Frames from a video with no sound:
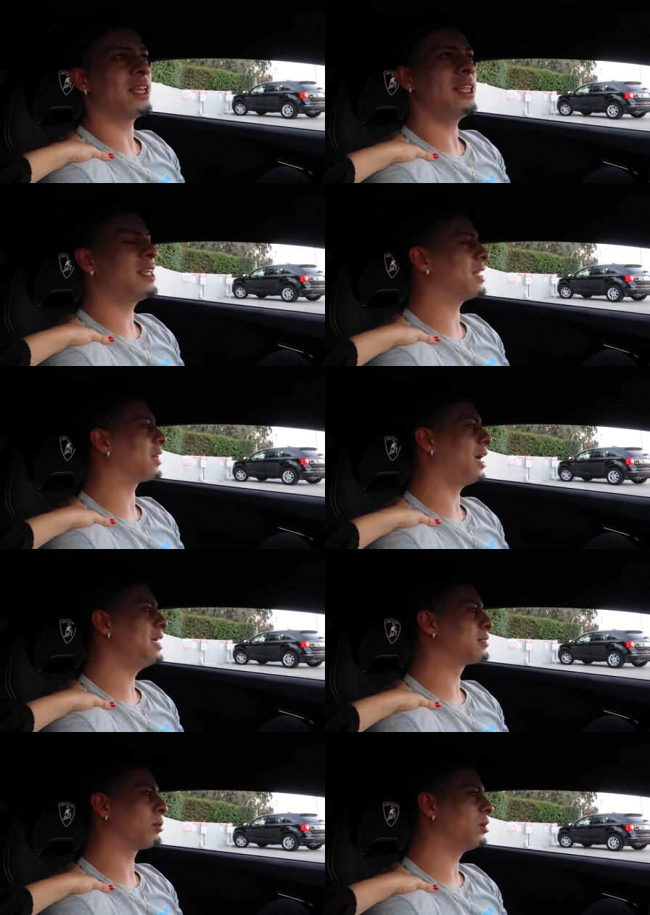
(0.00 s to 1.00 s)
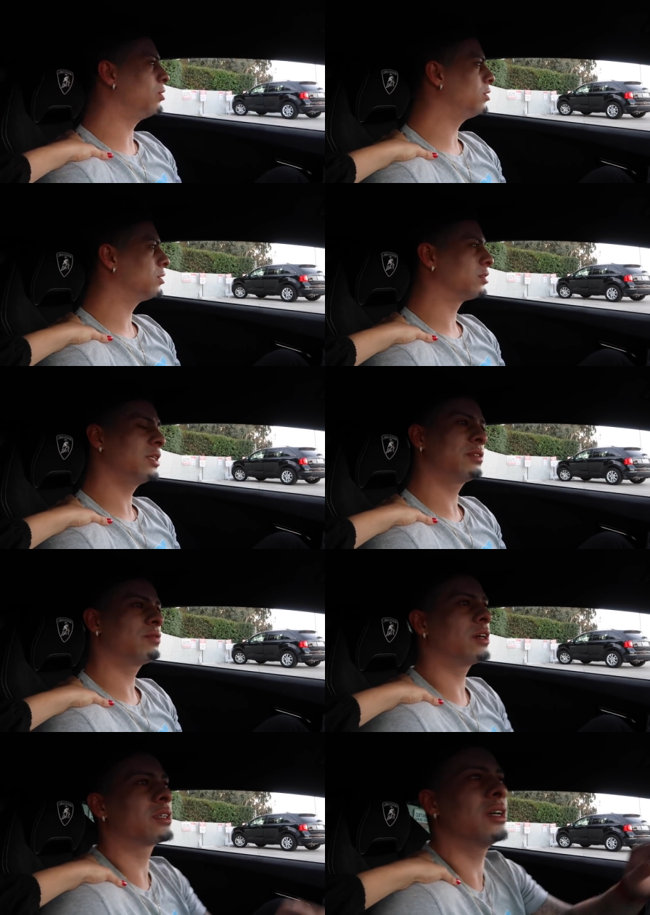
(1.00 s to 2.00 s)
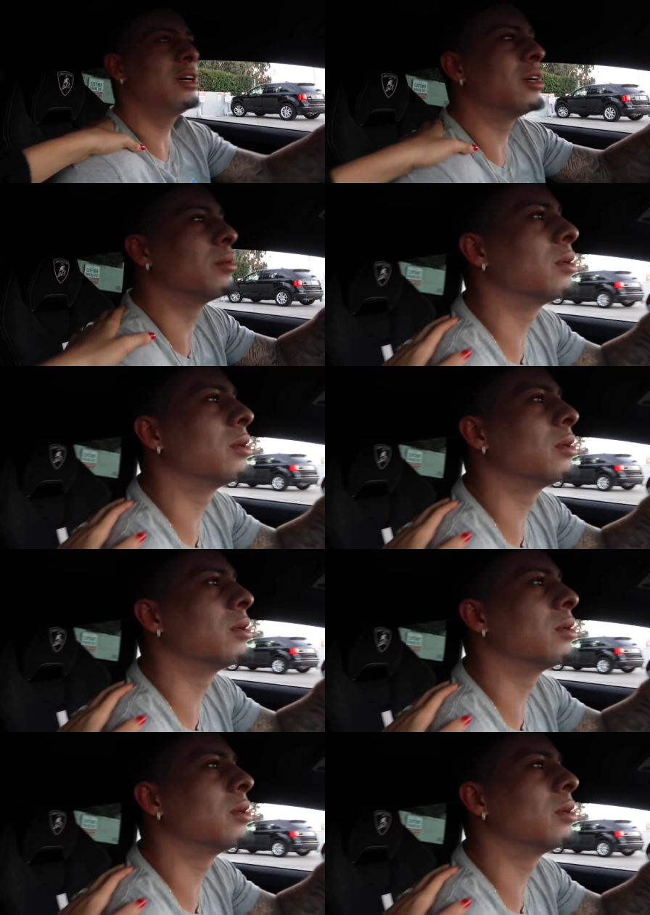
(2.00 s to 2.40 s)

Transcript: they need to get lights, bro. This fucked up.